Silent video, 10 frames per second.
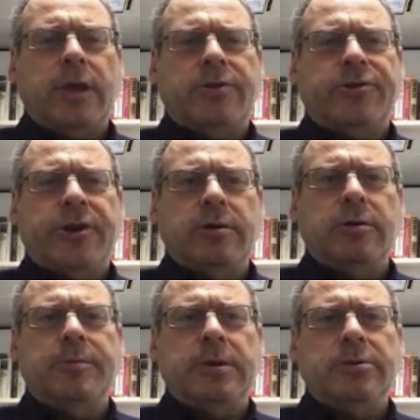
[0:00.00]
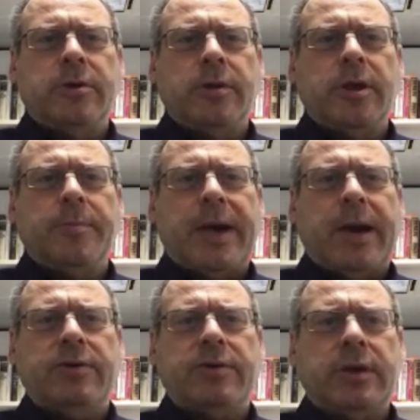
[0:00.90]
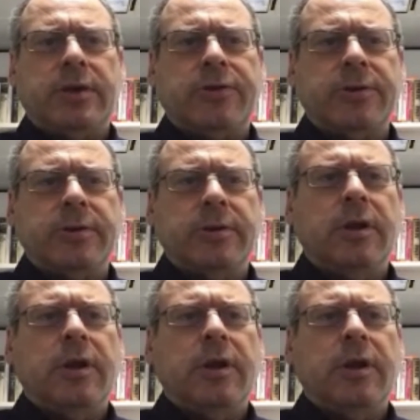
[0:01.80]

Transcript: the Chernobyl nuclear power station,